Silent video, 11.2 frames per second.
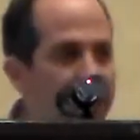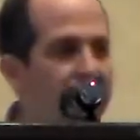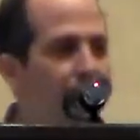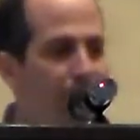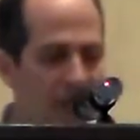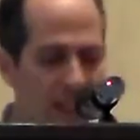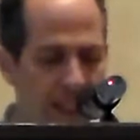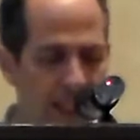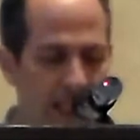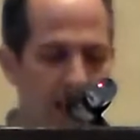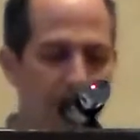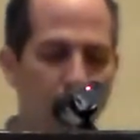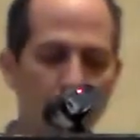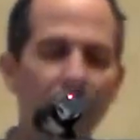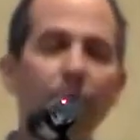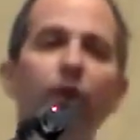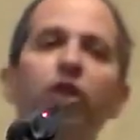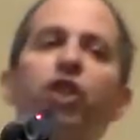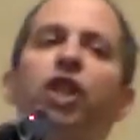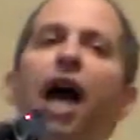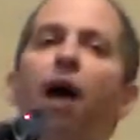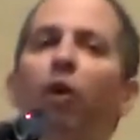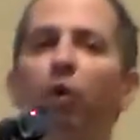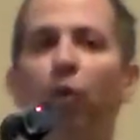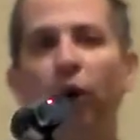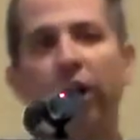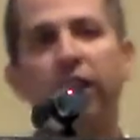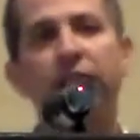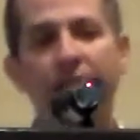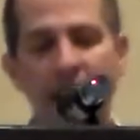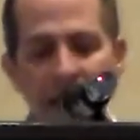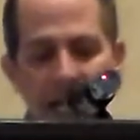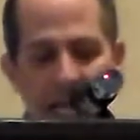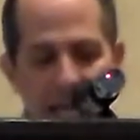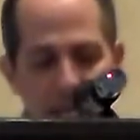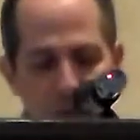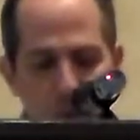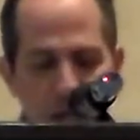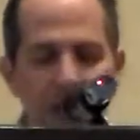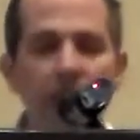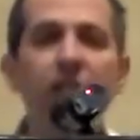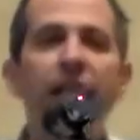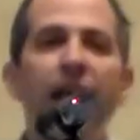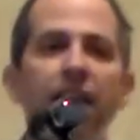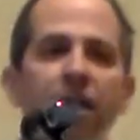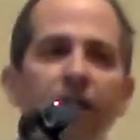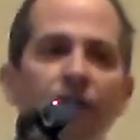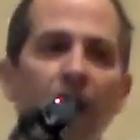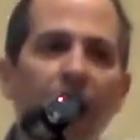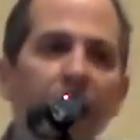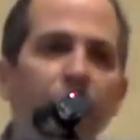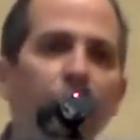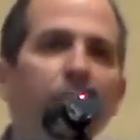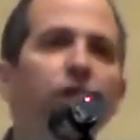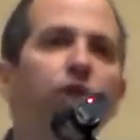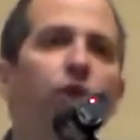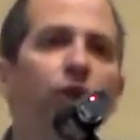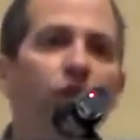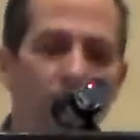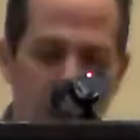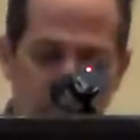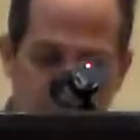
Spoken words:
Simply put, this is how it works. A witness testifies to a certain